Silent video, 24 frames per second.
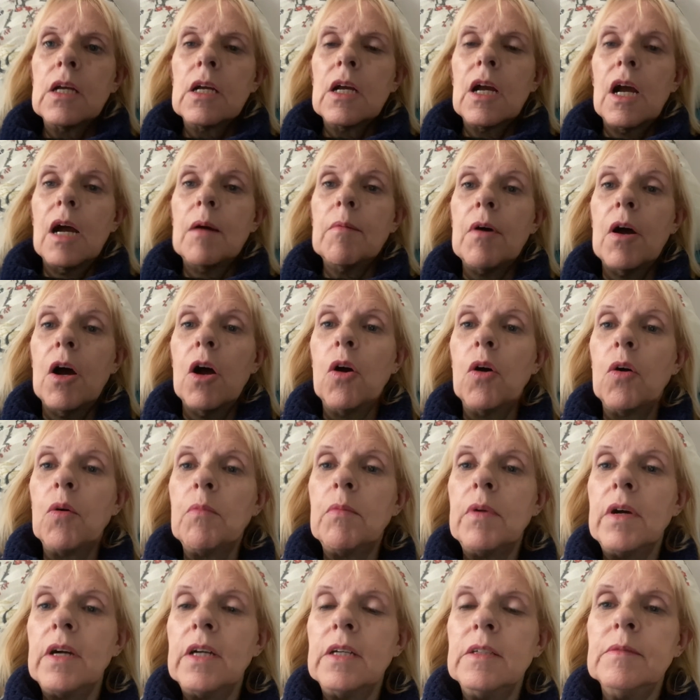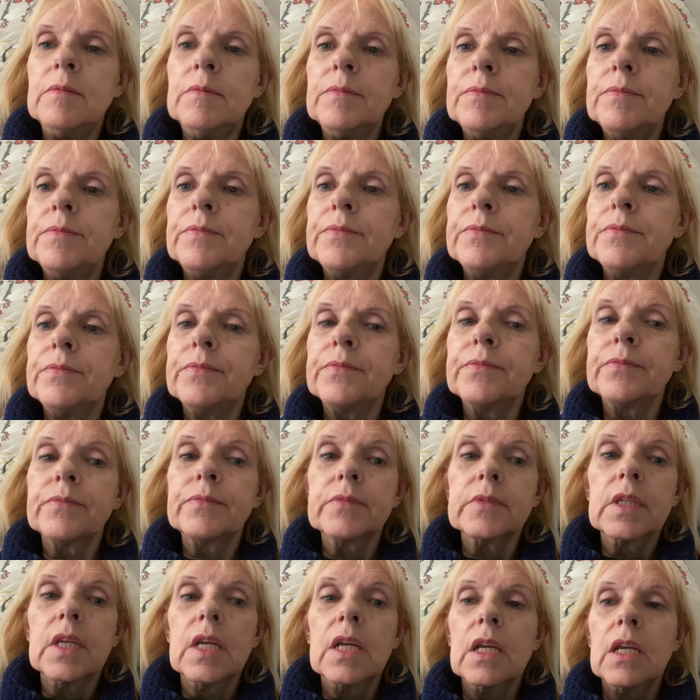I'm home,
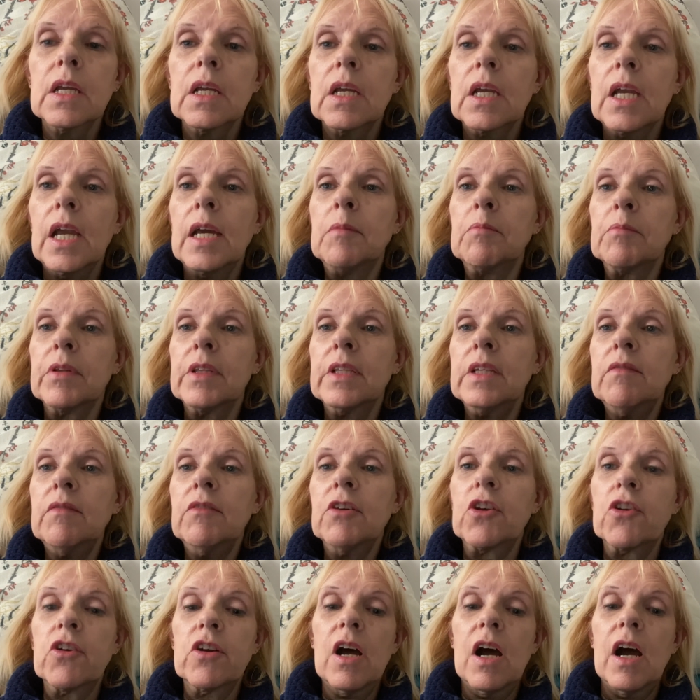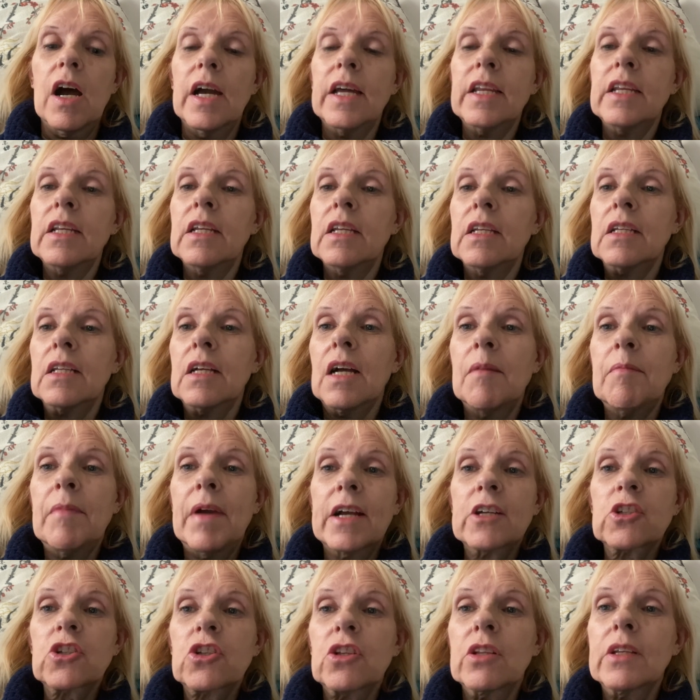and believe it or not, I'm
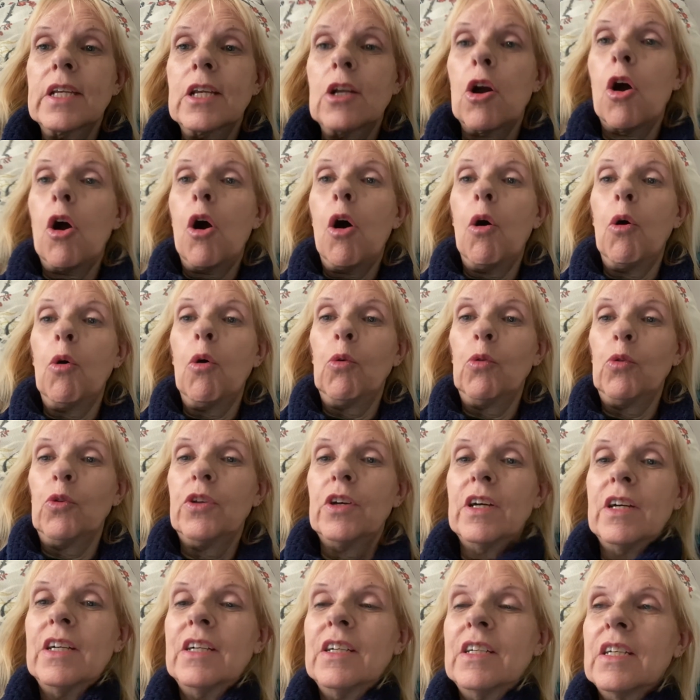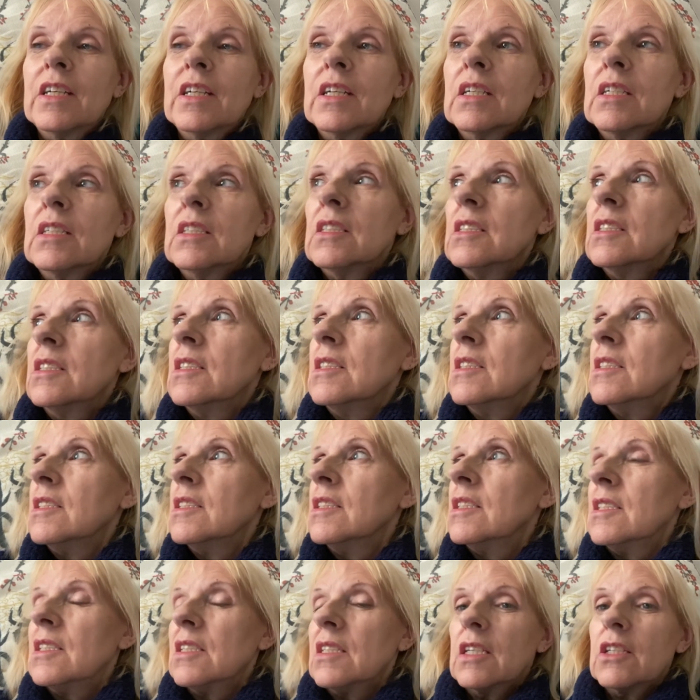actually cold.
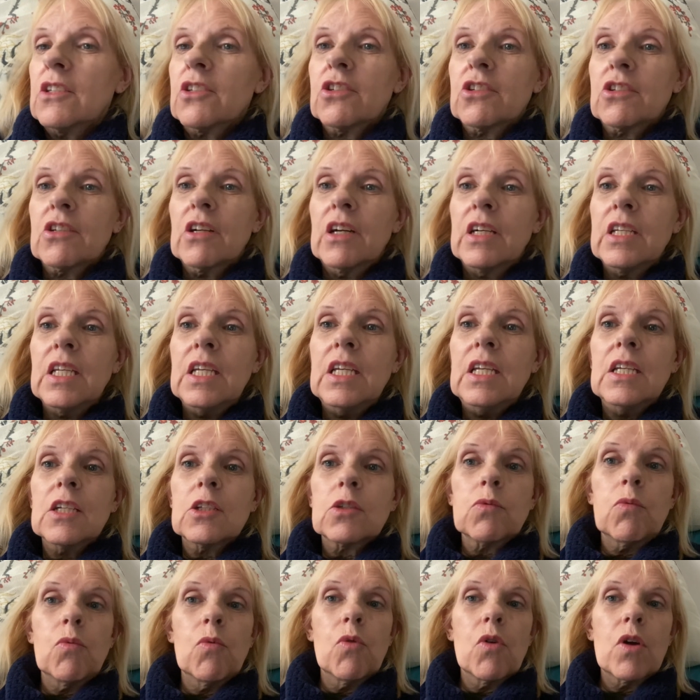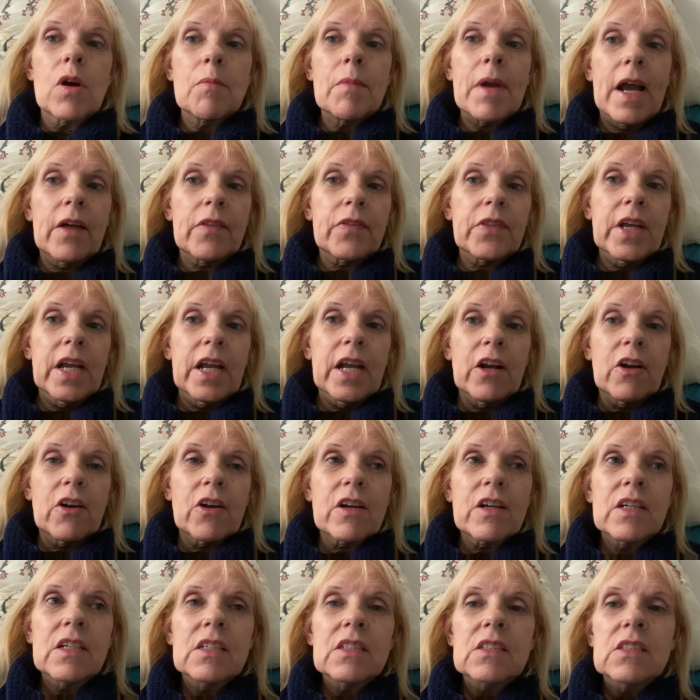It's sunny, it's warm out
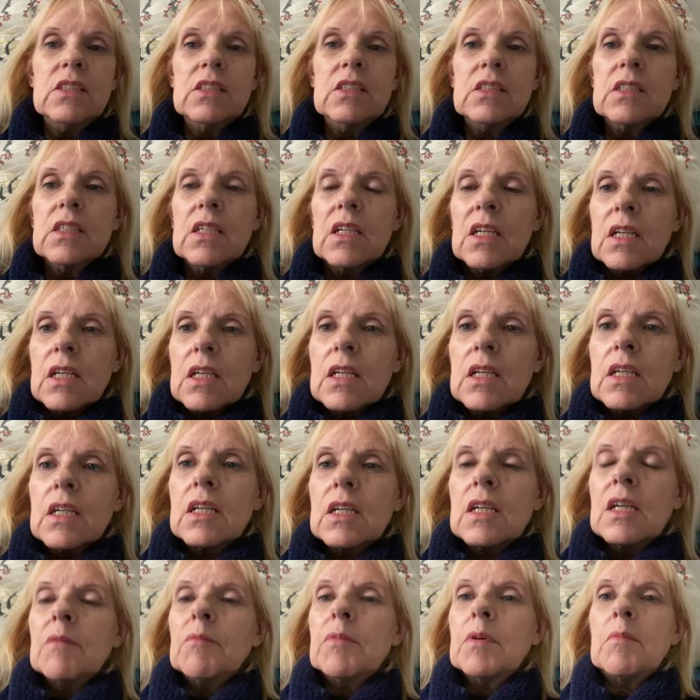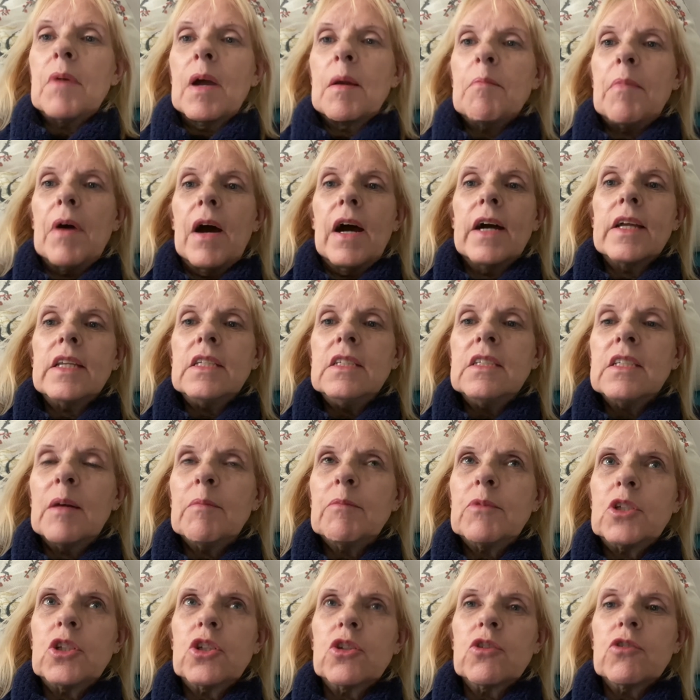there, but my body
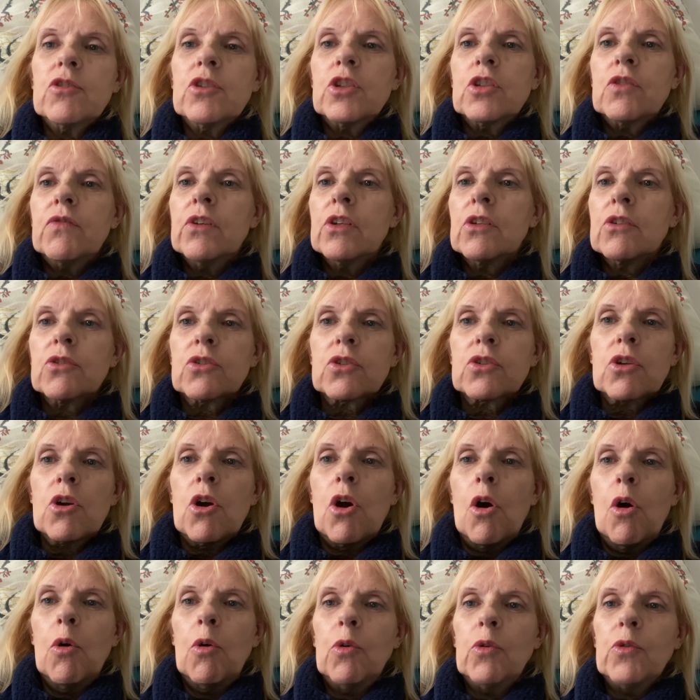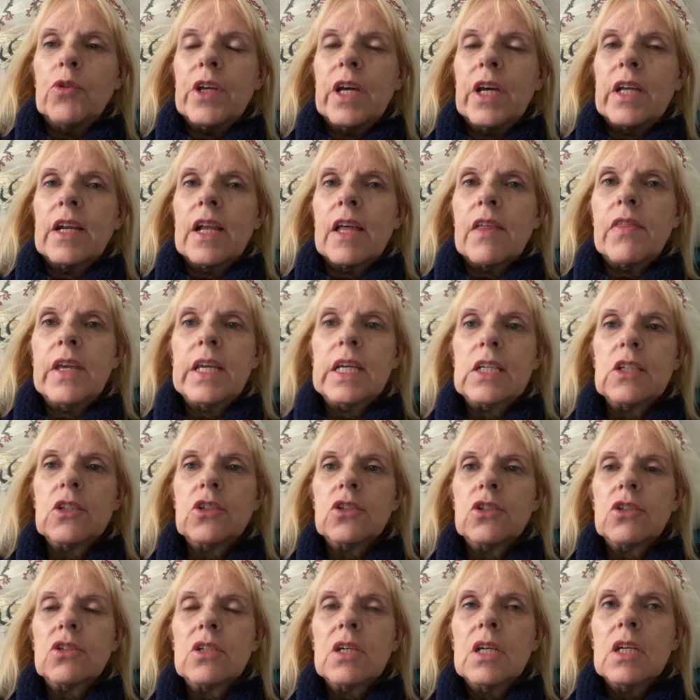temperature just feels cold, and I think
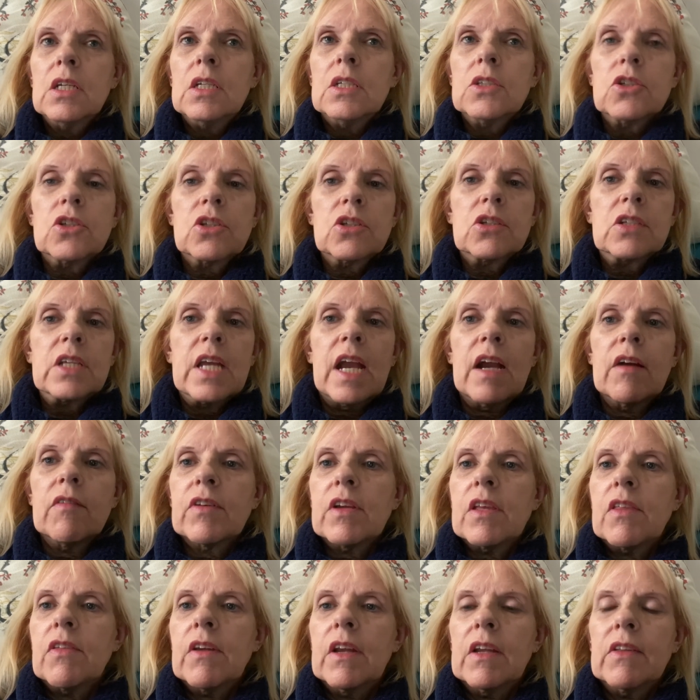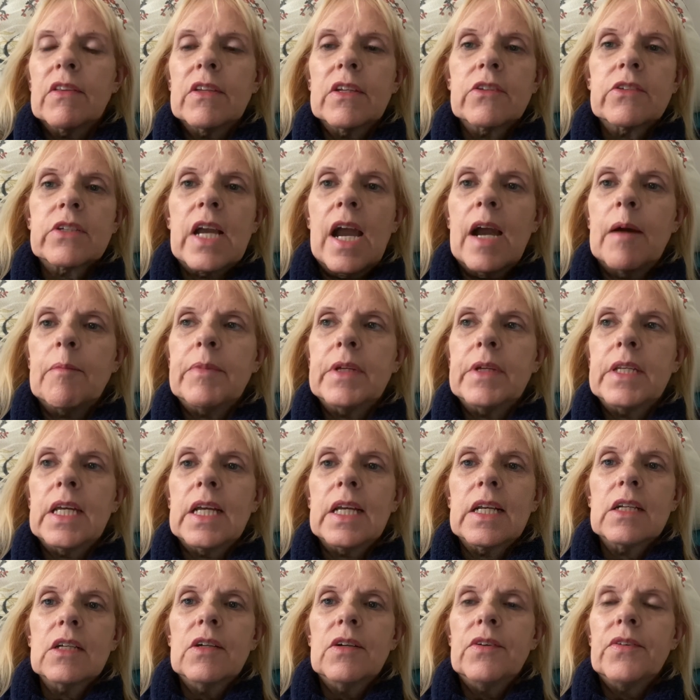it's just everything that's
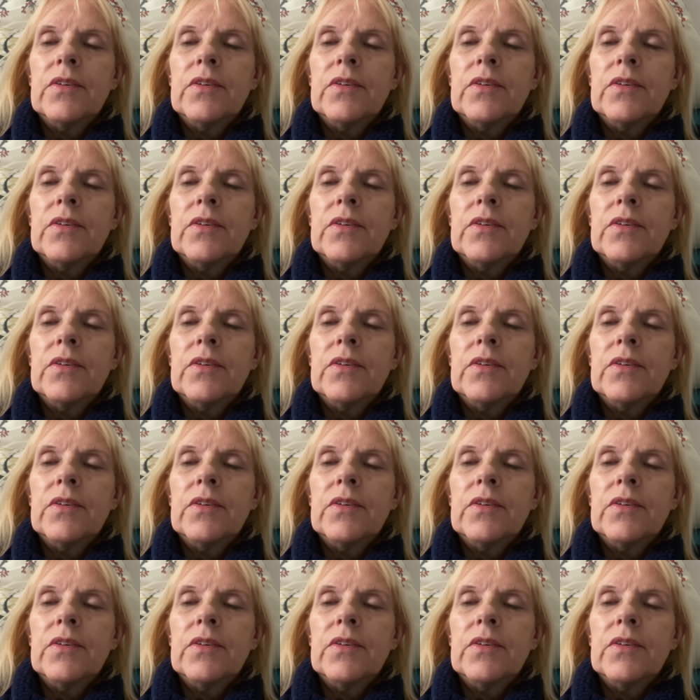happening.